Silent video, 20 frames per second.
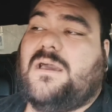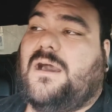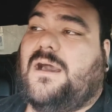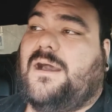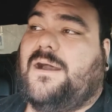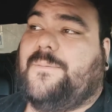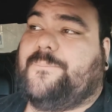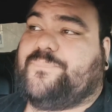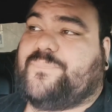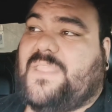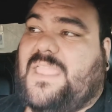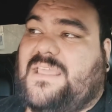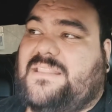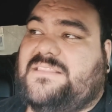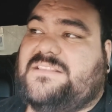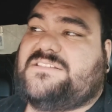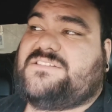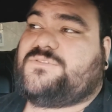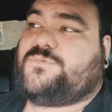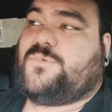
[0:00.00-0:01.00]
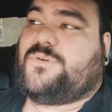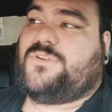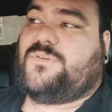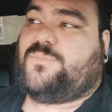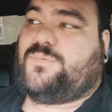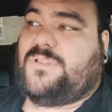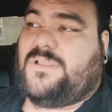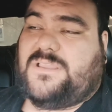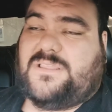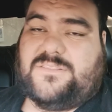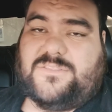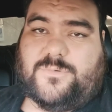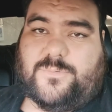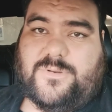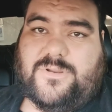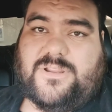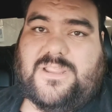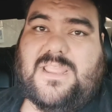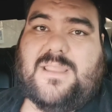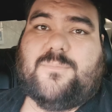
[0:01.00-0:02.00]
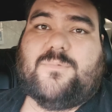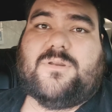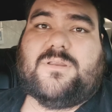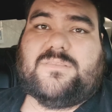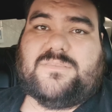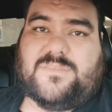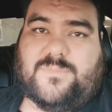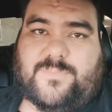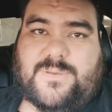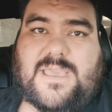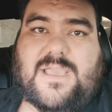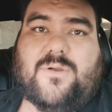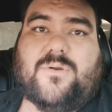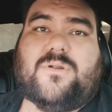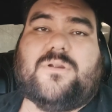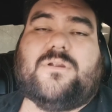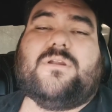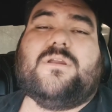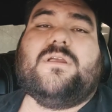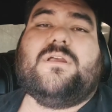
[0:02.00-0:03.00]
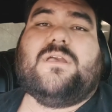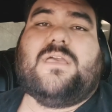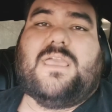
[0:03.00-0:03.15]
and this is where you plug in the rear camera, the power,